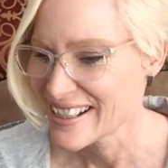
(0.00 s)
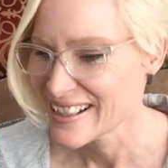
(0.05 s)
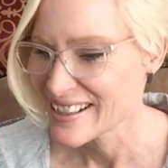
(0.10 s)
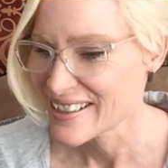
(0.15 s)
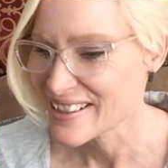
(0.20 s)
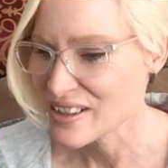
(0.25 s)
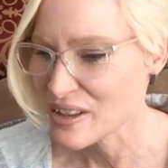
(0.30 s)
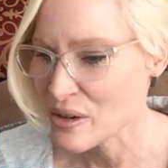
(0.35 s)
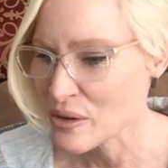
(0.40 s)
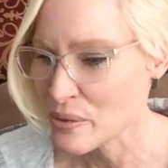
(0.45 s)

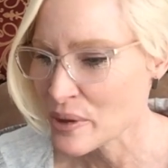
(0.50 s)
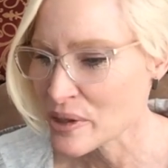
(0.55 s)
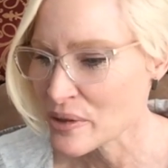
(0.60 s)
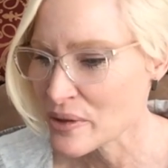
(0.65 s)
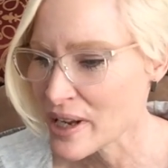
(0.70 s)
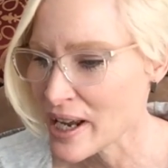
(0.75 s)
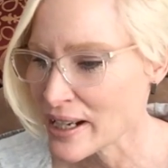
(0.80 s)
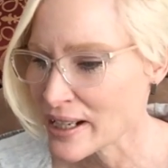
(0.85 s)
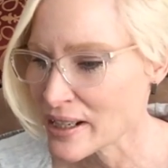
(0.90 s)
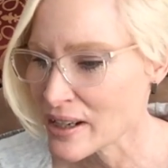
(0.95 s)
So we do
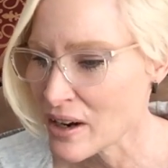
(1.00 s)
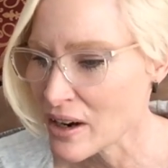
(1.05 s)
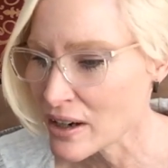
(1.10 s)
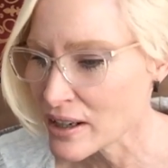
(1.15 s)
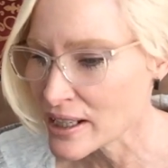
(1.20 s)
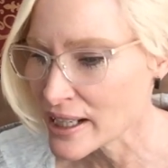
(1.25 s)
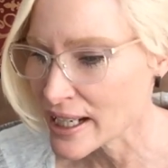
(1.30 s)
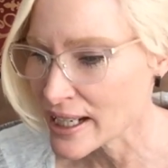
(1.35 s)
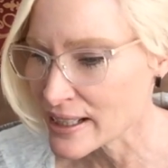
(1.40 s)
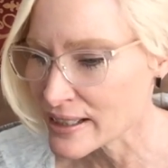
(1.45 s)
not
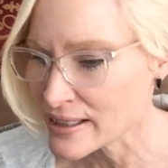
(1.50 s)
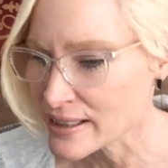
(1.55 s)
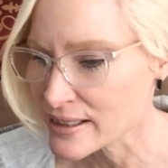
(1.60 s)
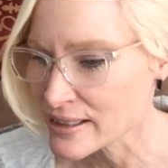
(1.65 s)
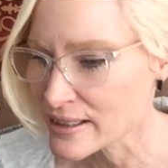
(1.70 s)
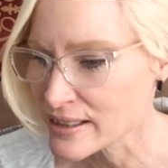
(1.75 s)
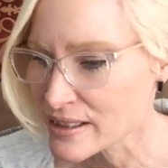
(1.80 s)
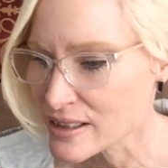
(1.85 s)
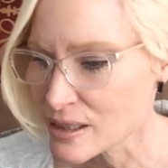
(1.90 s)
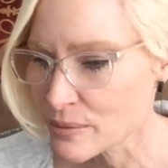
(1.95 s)
incarnate
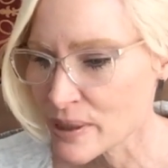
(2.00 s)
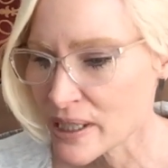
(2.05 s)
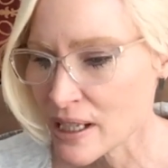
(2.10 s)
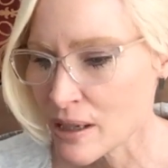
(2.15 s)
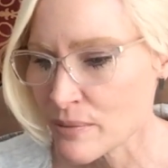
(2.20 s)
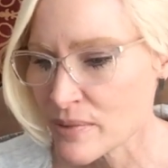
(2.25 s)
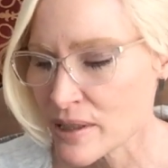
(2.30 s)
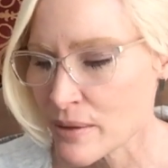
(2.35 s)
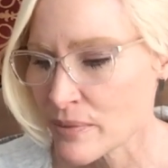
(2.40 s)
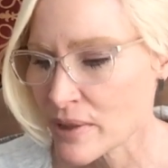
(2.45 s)
to
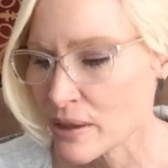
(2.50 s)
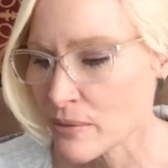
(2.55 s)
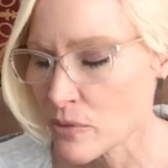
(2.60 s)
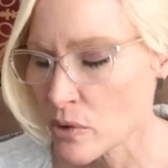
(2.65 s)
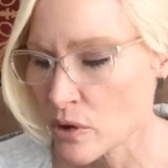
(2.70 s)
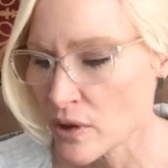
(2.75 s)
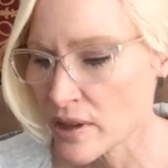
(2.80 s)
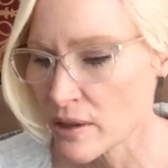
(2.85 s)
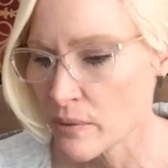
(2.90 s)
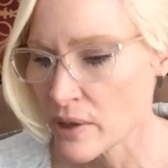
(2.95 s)
become something
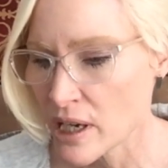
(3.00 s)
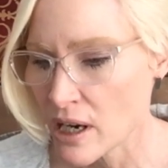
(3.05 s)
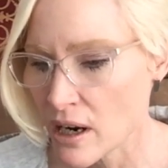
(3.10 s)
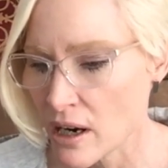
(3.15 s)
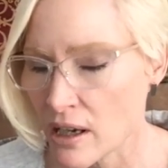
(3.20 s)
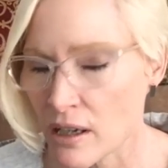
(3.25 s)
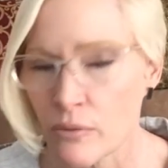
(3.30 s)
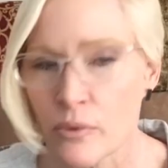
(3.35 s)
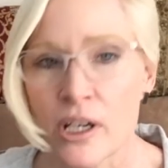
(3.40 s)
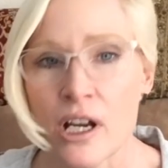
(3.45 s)
more than we
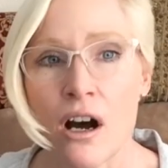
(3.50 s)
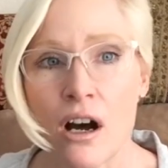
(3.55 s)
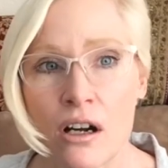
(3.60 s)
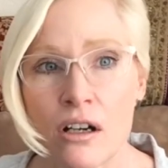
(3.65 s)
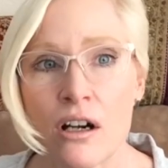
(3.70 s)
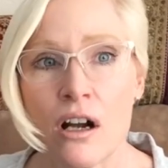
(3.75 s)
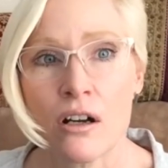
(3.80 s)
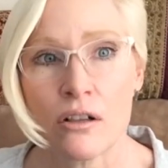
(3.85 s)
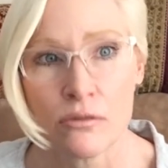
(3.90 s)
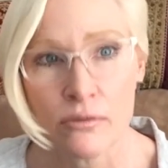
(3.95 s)
are. We
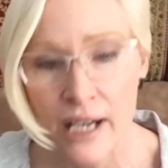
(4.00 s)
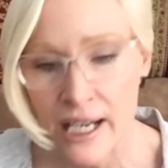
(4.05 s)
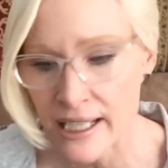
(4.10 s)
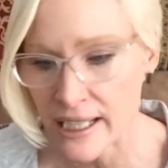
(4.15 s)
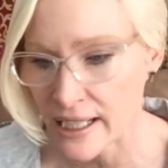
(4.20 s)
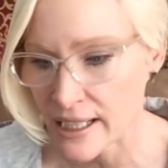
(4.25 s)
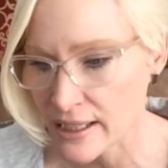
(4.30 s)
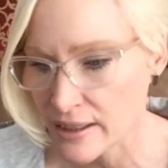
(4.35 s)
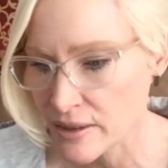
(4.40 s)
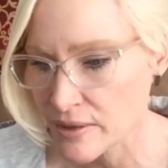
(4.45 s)
are
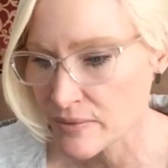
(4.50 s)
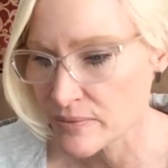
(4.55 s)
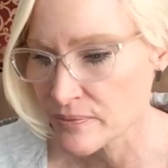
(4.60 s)
already.